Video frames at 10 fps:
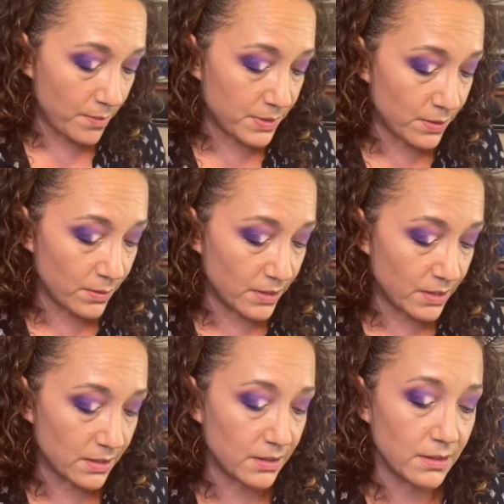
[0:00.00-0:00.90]
So this
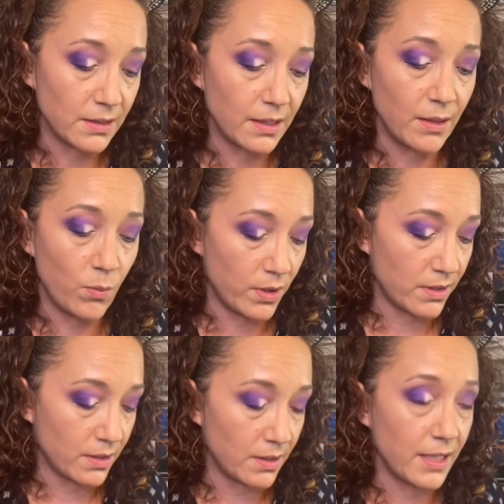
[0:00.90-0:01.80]
is like one of the
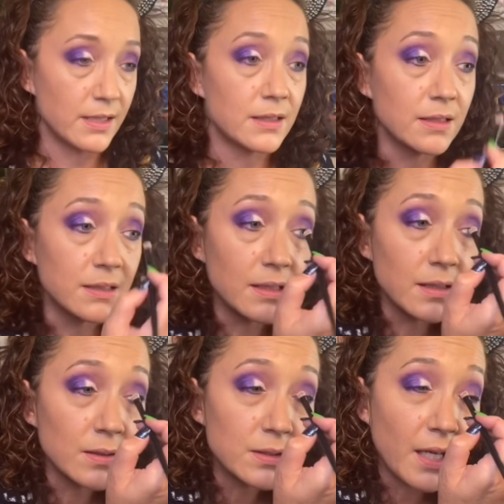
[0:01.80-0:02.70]
lightest
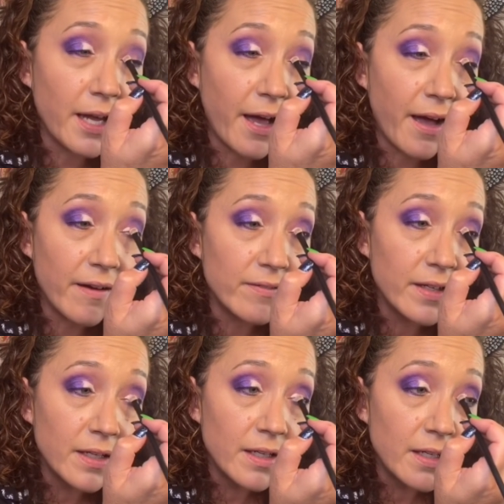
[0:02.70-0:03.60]
concealers I have
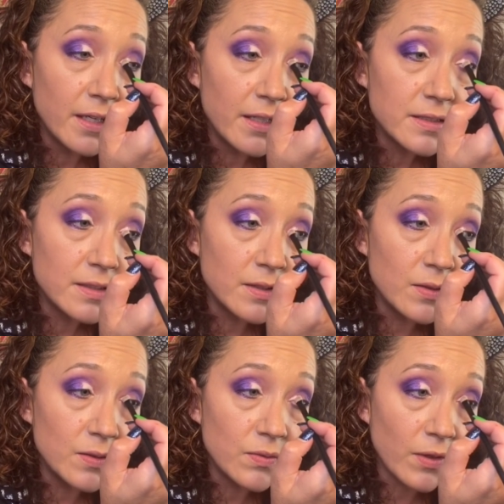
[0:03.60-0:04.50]
to
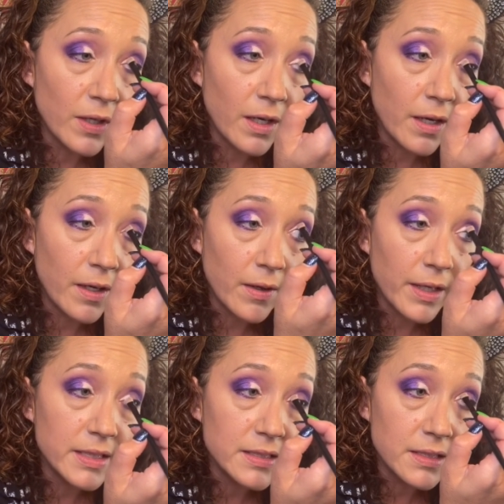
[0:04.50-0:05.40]
use for a cut
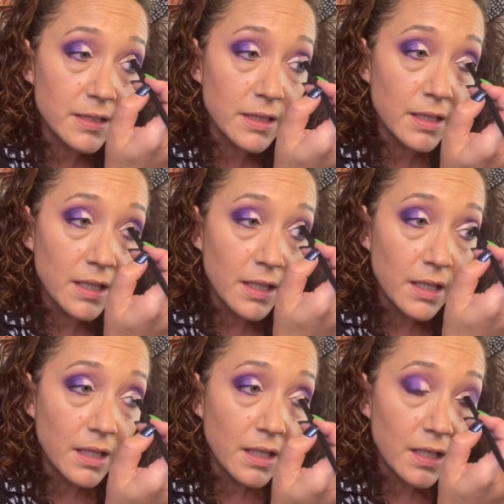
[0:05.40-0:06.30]
crease.
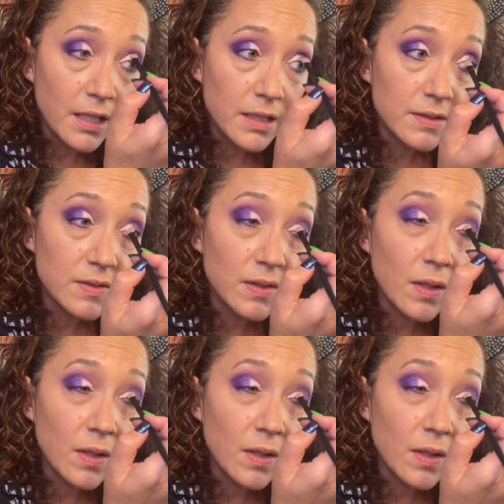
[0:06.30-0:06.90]
So